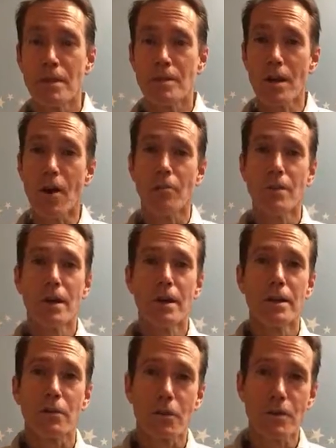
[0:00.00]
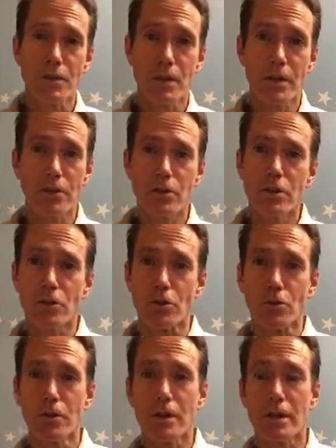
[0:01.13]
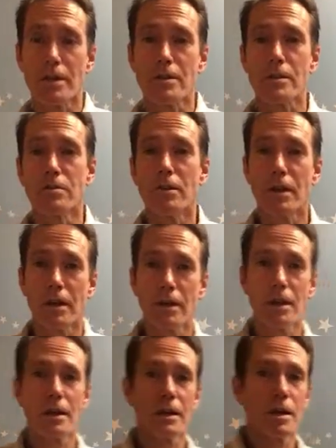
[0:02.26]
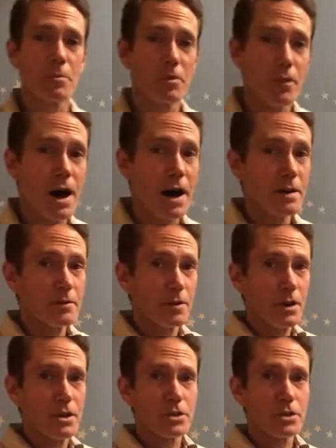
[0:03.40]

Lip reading: So the first thing you can do is you can, number 5,